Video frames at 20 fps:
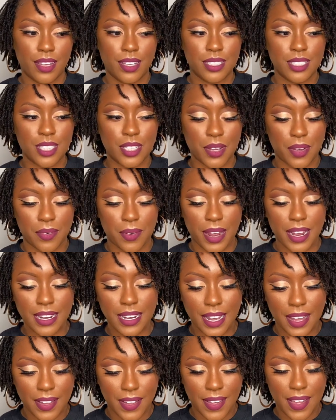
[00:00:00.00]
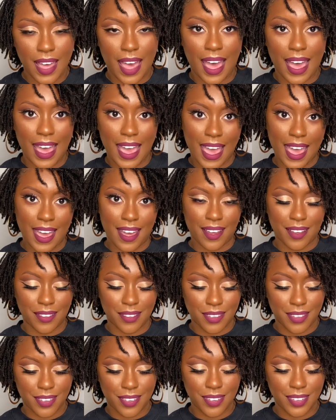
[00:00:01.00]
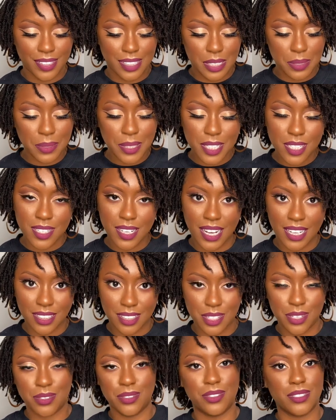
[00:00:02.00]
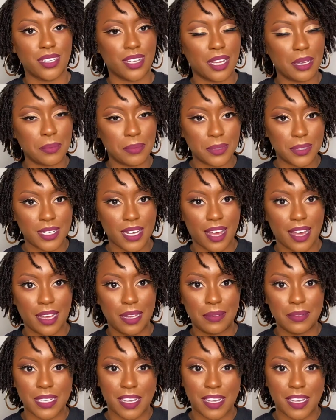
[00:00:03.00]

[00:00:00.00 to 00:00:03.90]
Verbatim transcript: So right now I have switched lock tools a couple times.